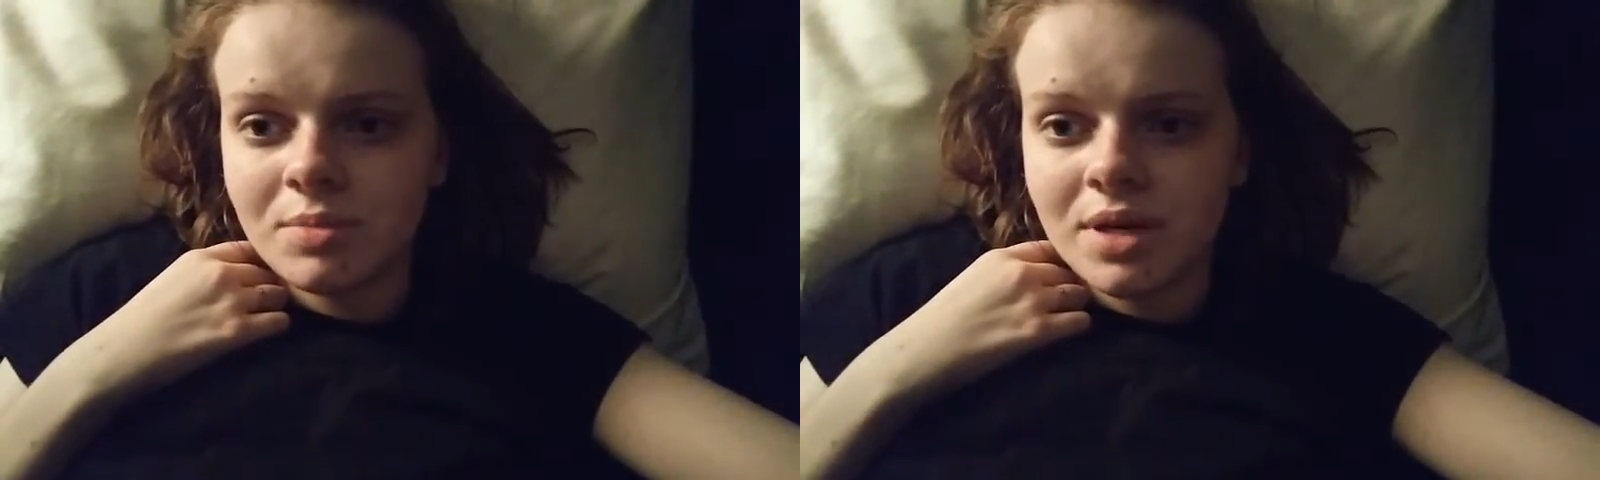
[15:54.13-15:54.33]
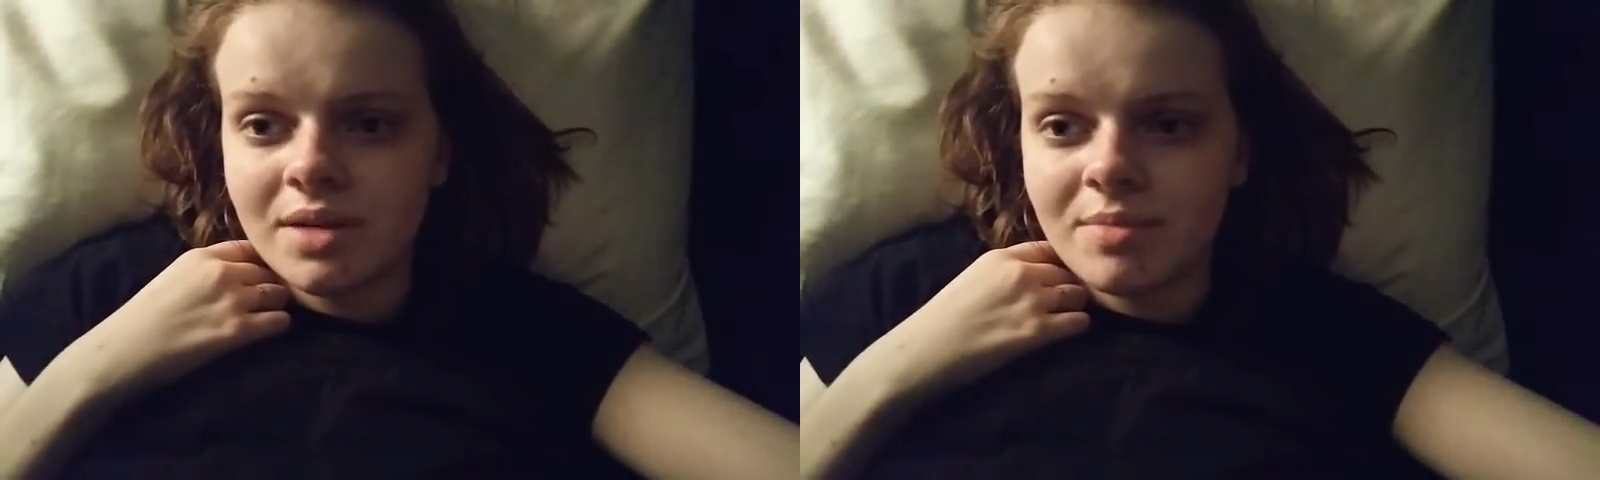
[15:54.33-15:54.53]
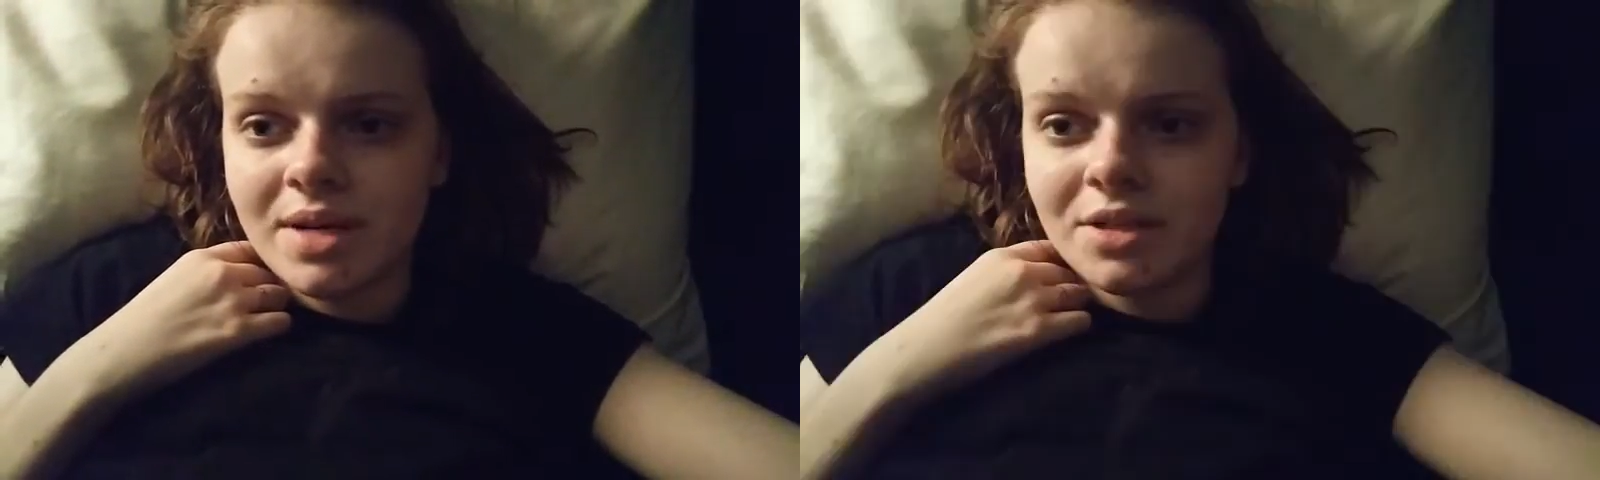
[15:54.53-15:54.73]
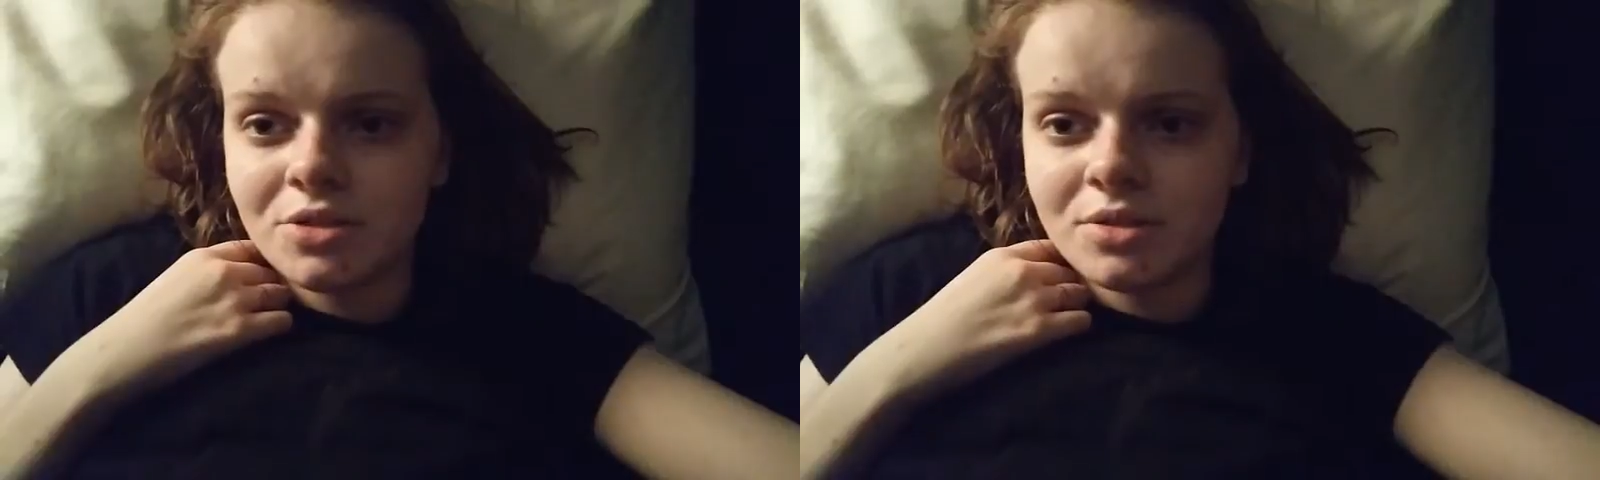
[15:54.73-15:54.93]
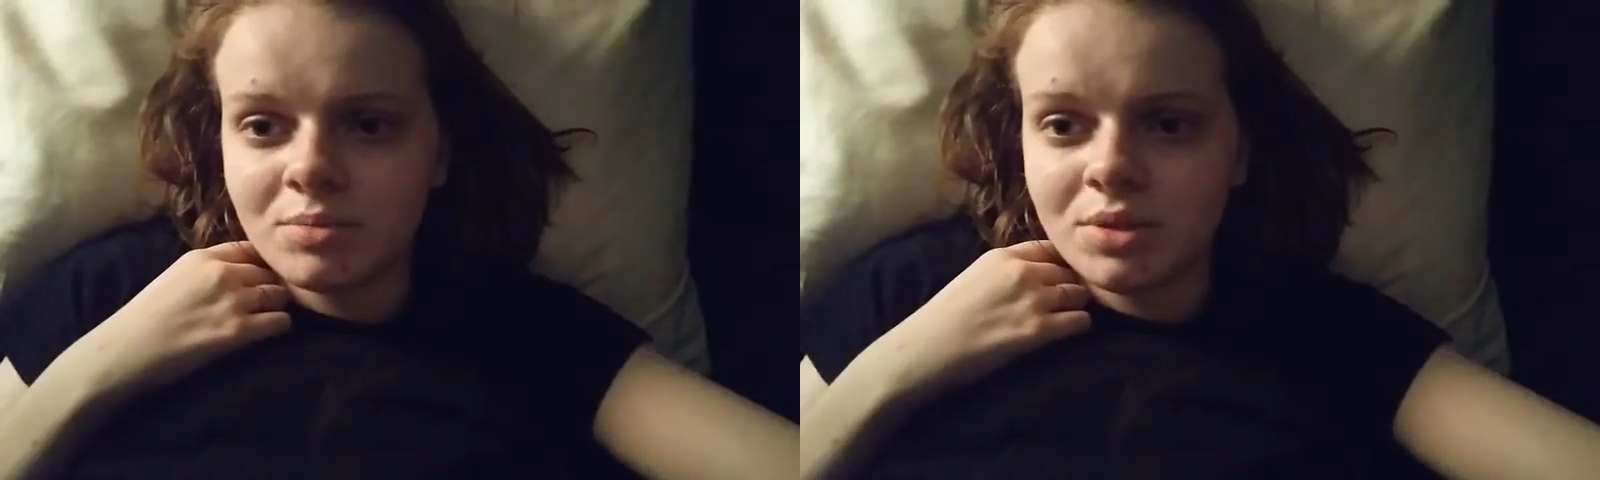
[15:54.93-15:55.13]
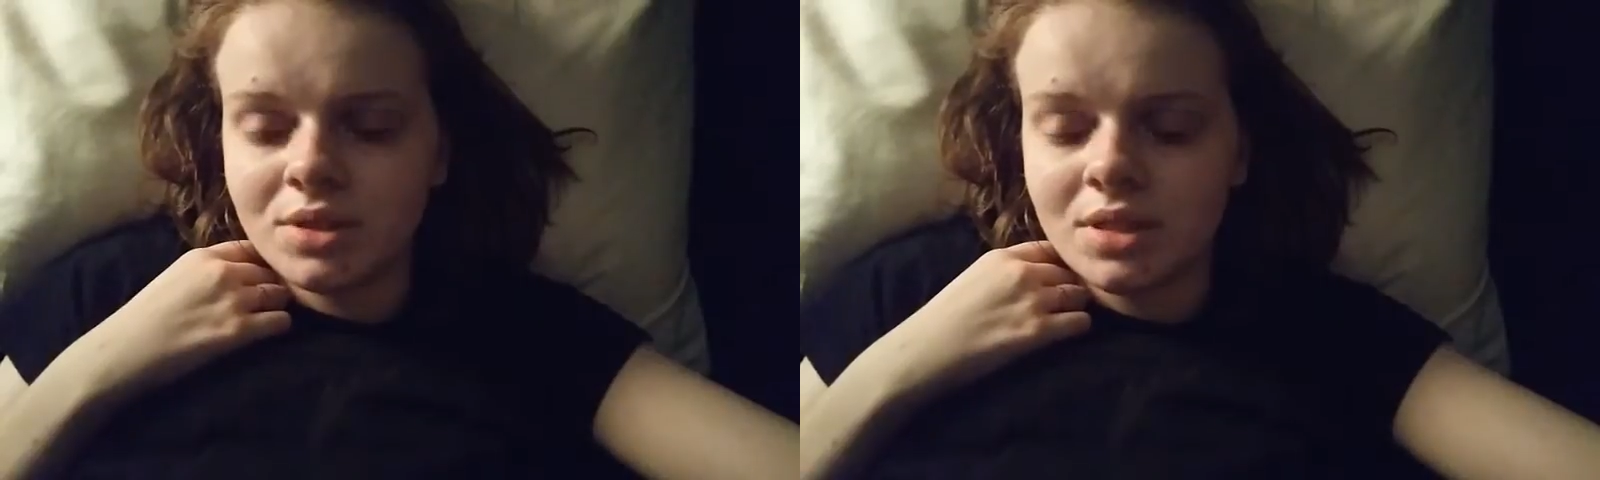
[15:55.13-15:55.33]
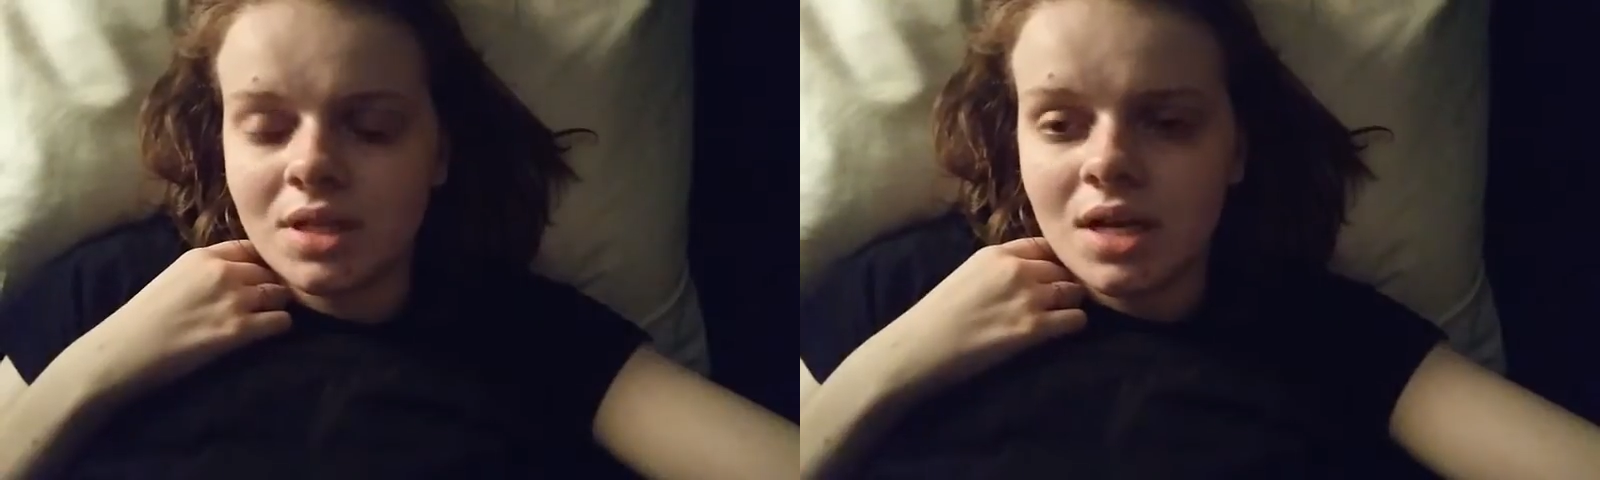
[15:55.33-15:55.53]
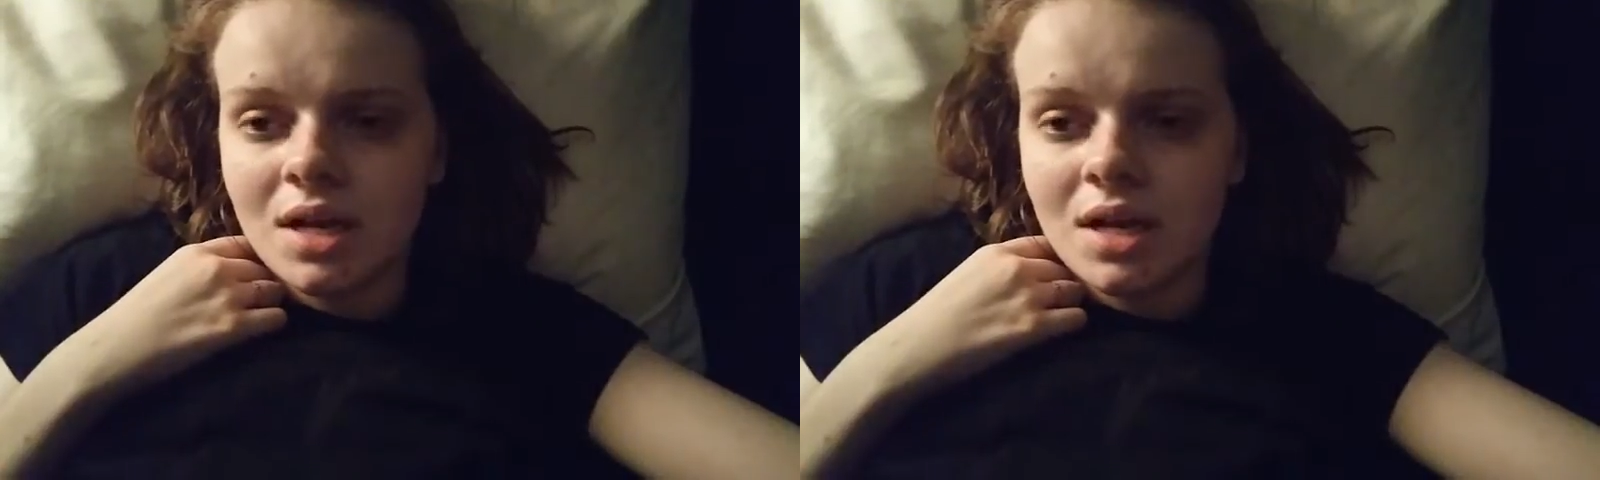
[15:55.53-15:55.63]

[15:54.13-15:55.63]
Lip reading: pain imaginable.